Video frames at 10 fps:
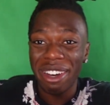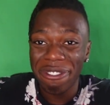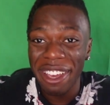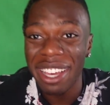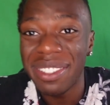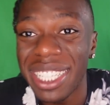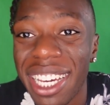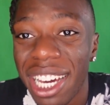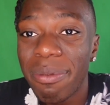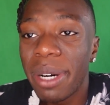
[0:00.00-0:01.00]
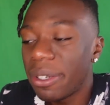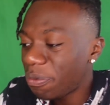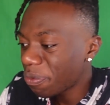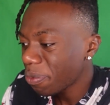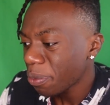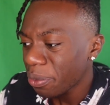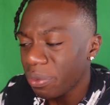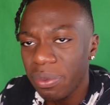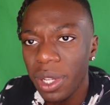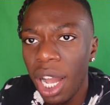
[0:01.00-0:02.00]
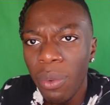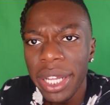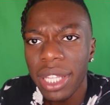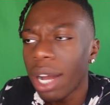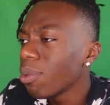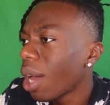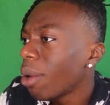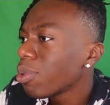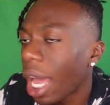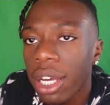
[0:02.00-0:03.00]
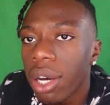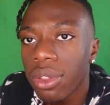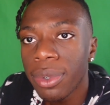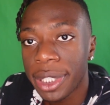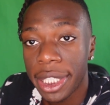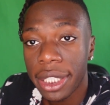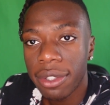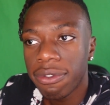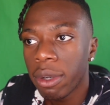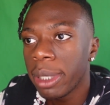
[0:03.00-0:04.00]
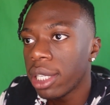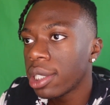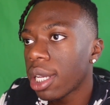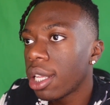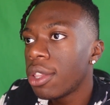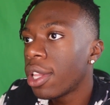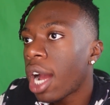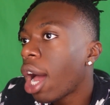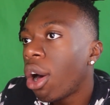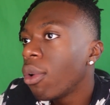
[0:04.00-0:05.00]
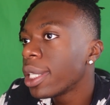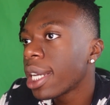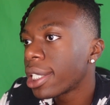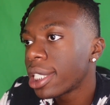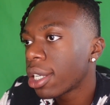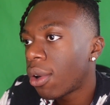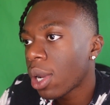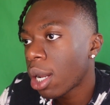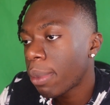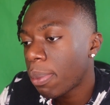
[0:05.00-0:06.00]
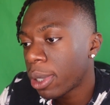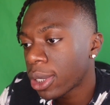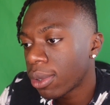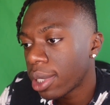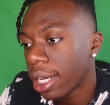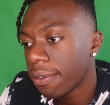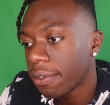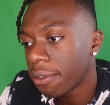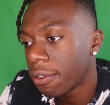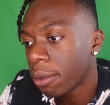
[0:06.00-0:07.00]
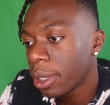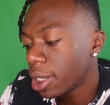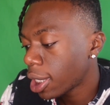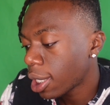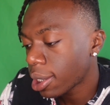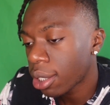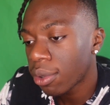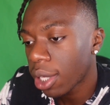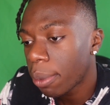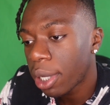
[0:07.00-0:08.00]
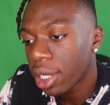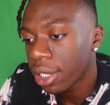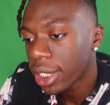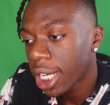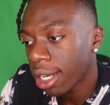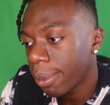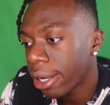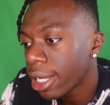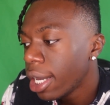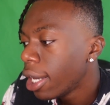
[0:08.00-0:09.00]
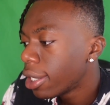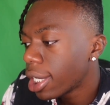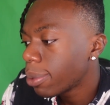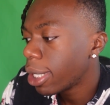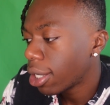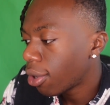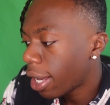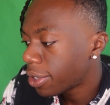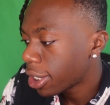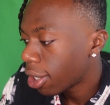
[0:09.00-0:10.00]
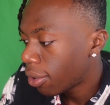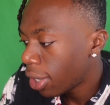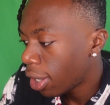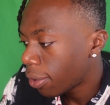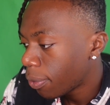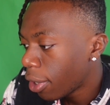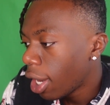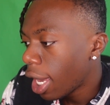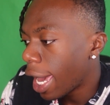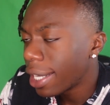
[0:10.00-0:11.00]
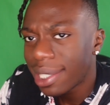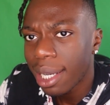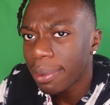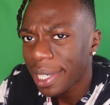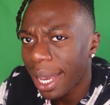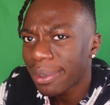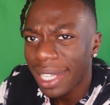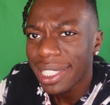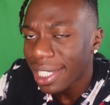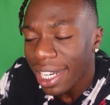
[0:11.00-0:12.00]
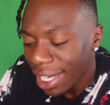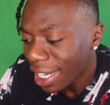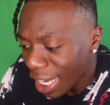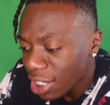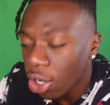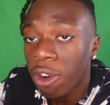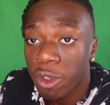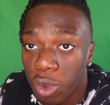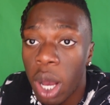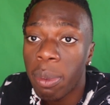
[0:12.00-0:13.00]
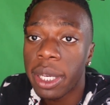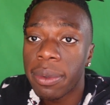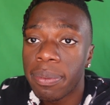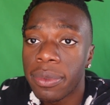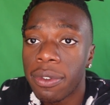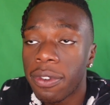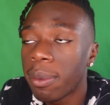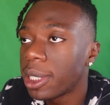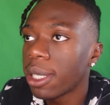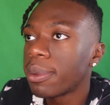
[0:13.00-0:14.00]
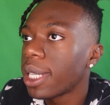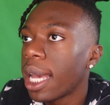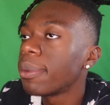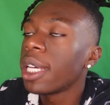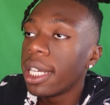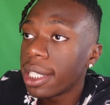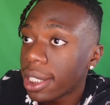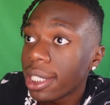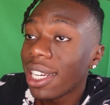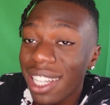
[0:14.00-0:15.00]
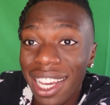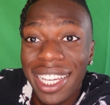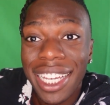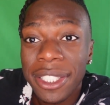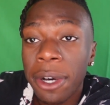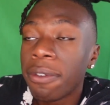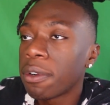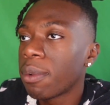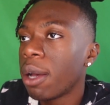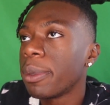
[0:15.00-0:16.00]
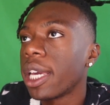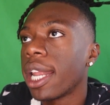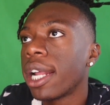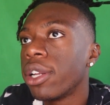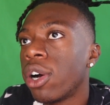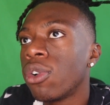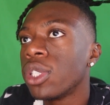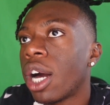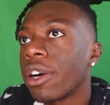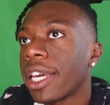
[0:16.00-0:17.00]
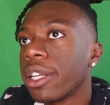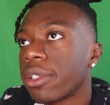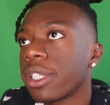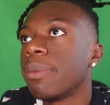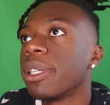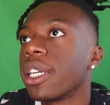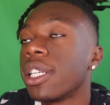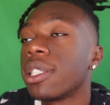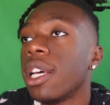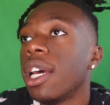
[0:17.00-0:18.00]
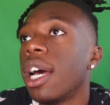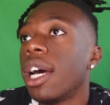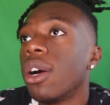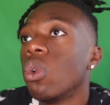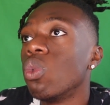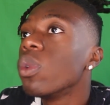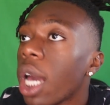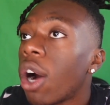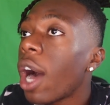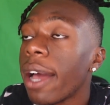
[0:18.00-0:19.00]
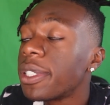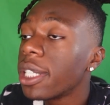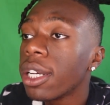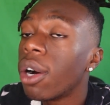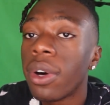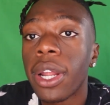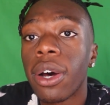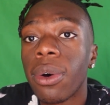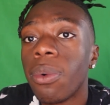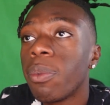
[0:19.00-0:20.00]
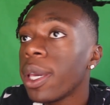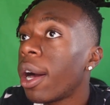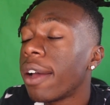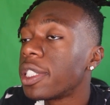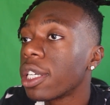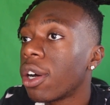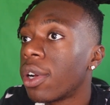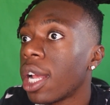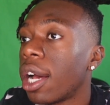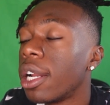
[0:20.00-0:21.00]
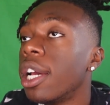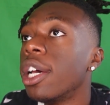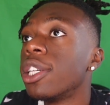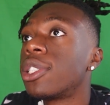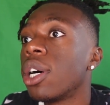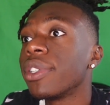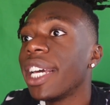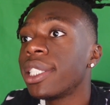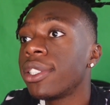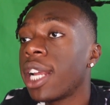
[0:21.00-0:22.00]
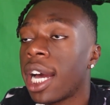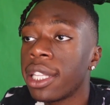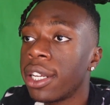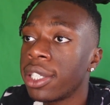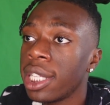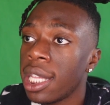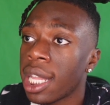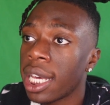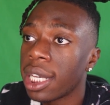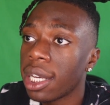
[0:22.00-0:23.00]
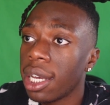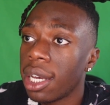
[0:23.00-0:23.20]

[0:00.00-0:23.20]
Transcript: one family. But I go through shit. You feel me? I always got shit going on in my personal life. You feel me? Just because I don't come on here and talk about it doesn't mean I don't have shit going on. And sometimes that shit, it gets overwhelming. You feel me? Sometimes the shit gets overwhelming, and I know y'all can agree because we all have shit going on. We all have shit going on. So yesterday, I literally, like,